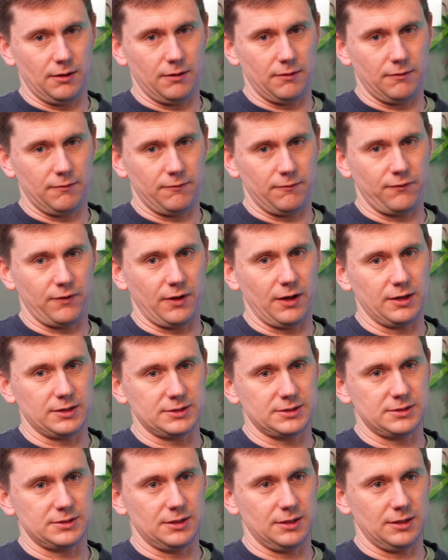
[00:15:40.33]

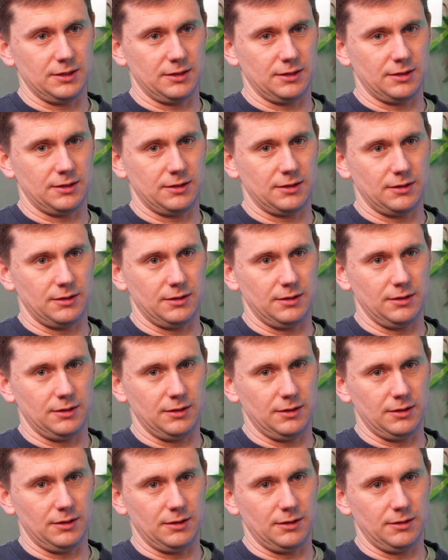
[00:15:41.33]
faster,
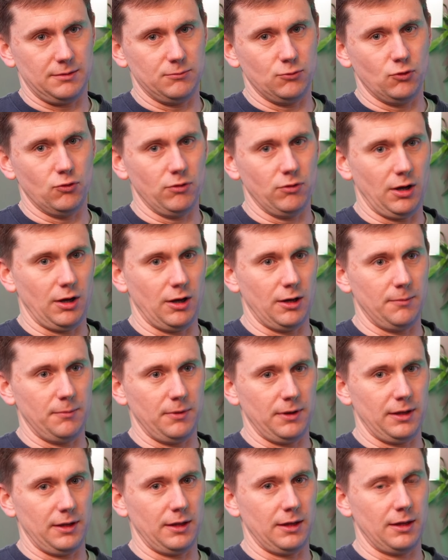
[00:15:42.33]
more
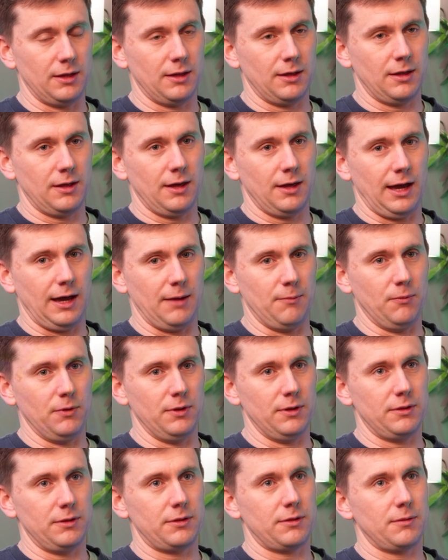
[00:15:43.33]
reliably, and
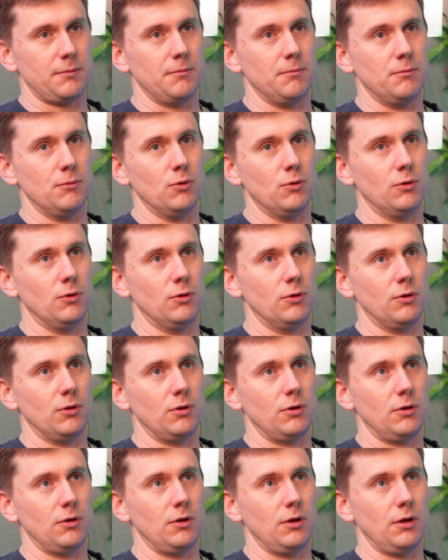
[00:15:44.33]
with more
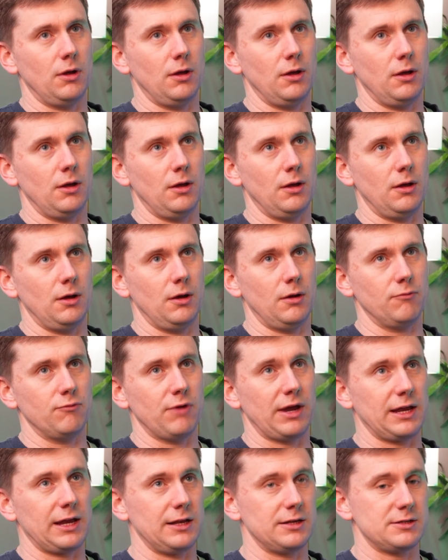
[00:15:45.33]

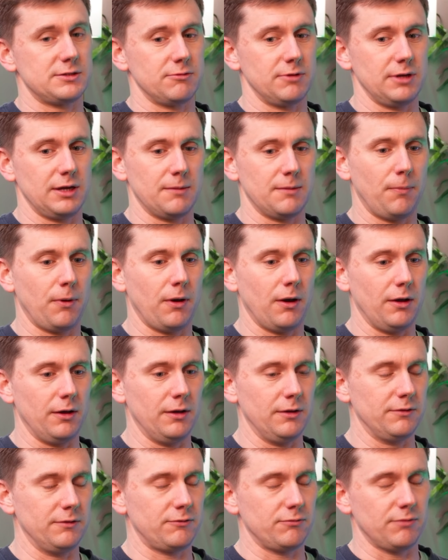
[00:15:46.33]
regulatory
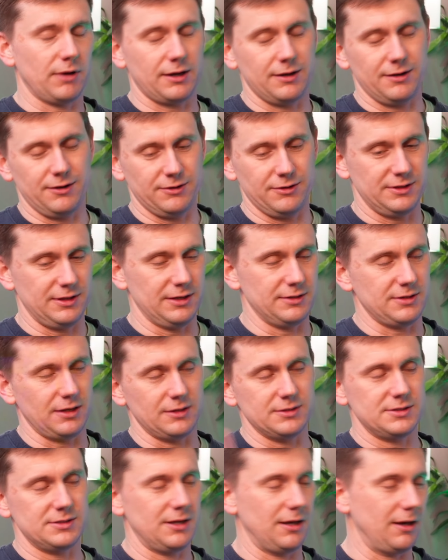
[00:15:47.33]
compliance, recognizing there's
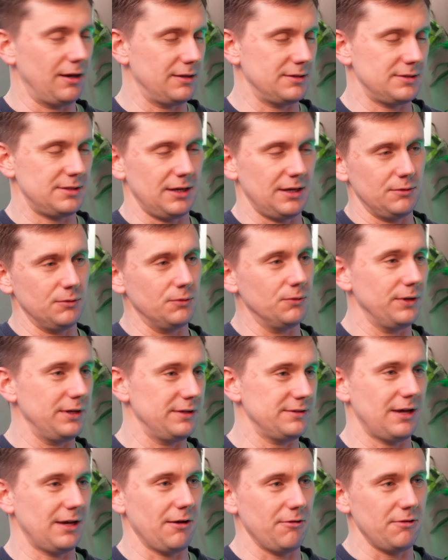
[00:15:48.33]
uncertainty in all
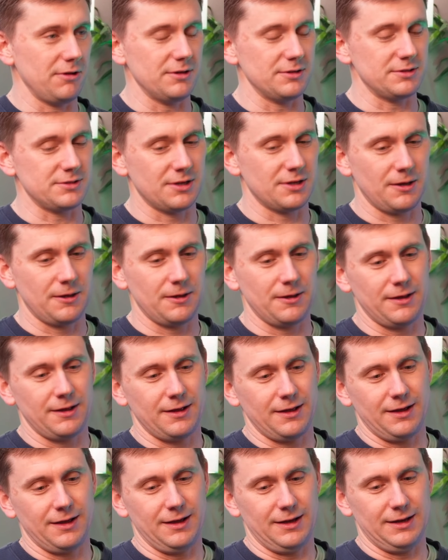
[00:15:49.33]
these areas,
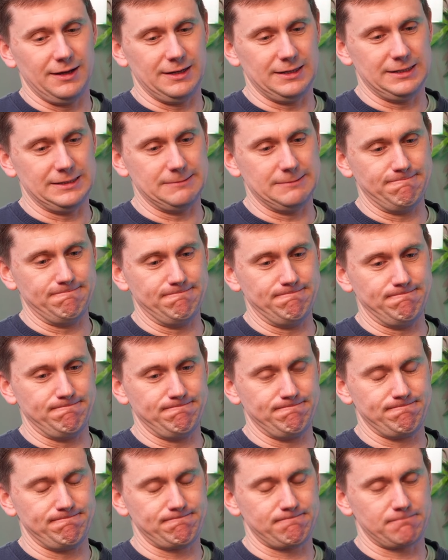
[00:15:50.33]
over
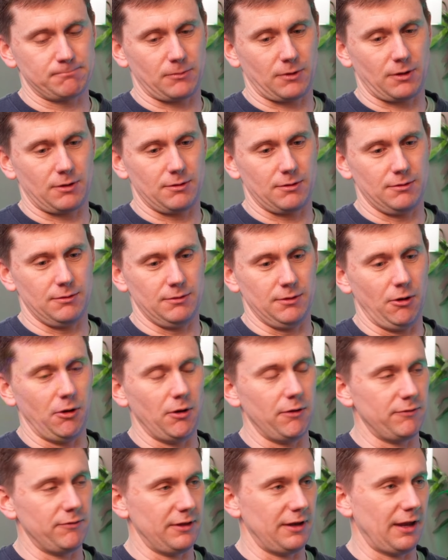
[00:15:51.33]

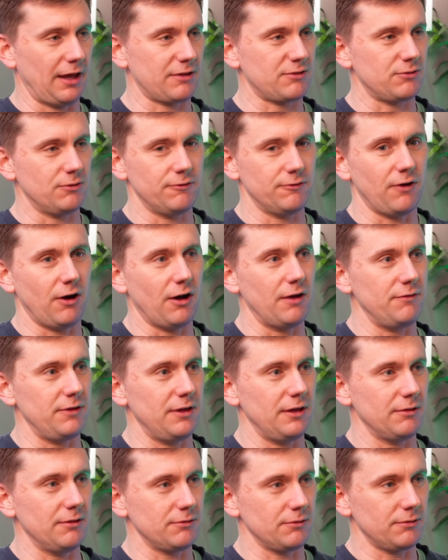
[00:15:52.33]
the next sort of 5
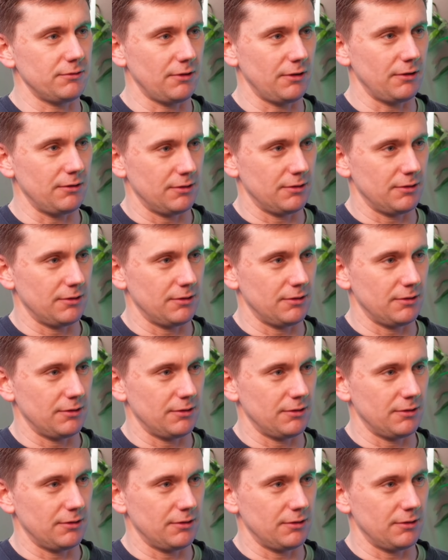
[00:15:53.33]
years or so?